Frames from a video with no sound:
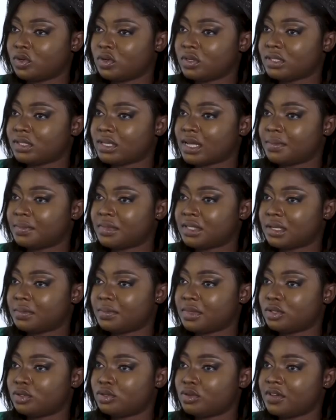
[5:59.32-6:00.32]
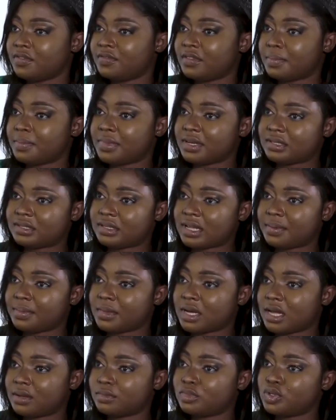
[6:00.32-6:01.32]
God's time is the best. So yes. If the best
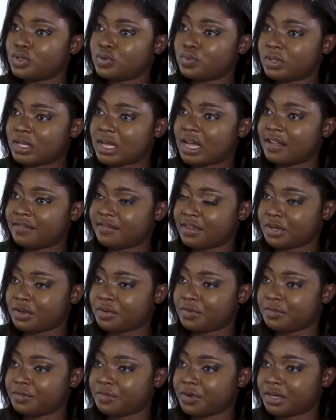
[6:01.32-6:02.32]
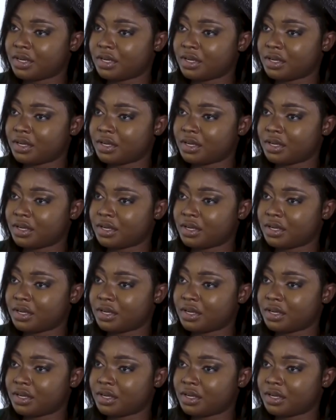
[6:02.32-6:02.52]
time comes, you would have a girlfriend.